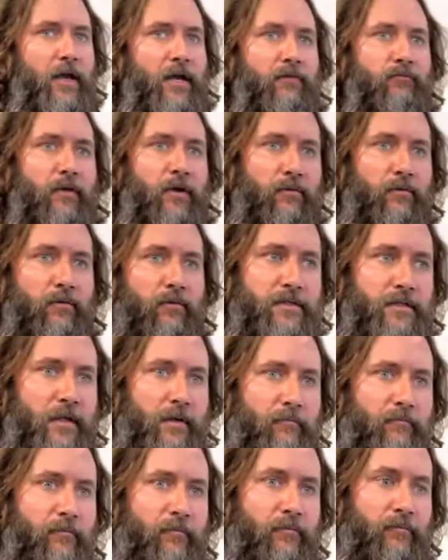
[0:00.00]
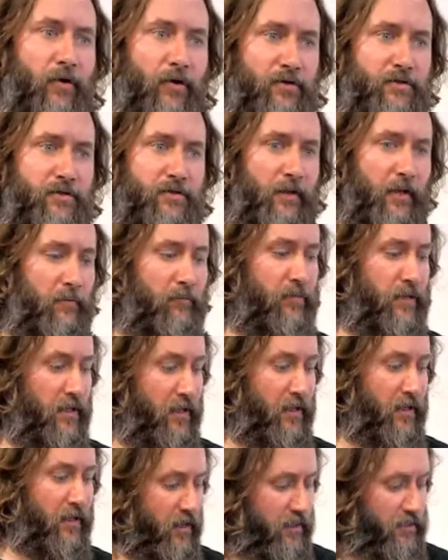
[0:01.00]
and re-rinse them personally,
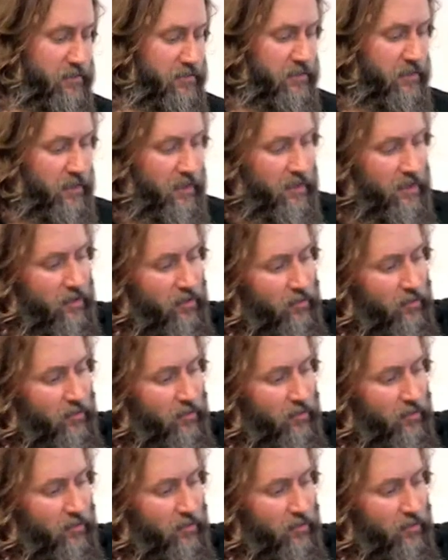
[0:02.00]
because